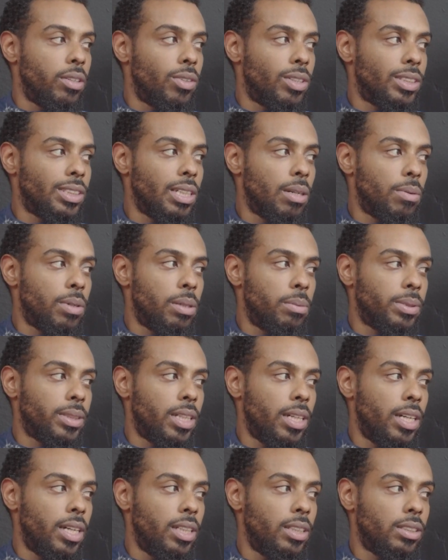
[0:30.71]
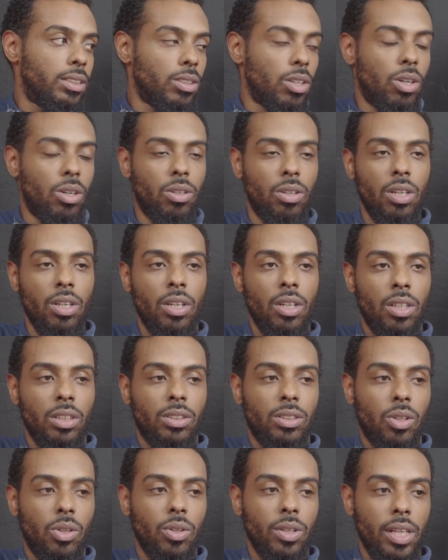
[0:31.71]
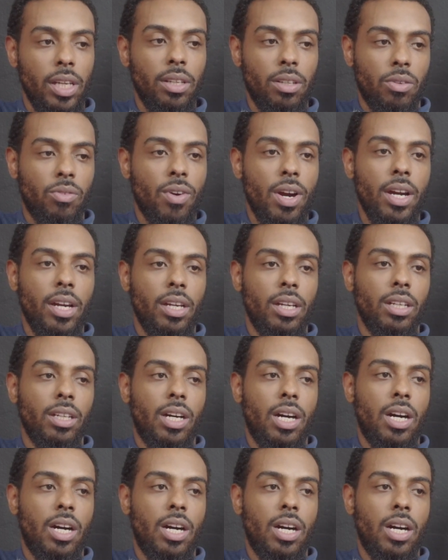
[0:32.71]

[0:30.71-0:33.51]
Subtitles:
You understand what I'm saying? So yeah, you're right.